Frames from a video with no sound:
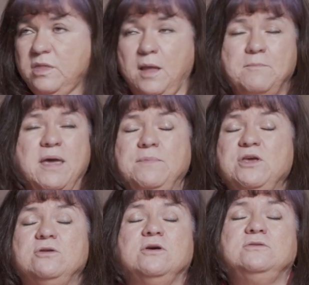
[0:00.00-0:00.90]
Maybe
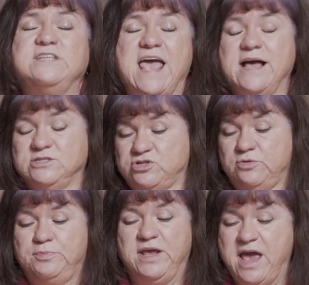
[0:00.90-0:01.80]
you do dance
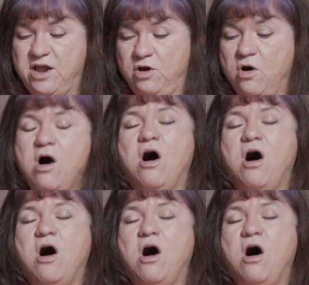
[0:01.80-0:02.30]
or piano.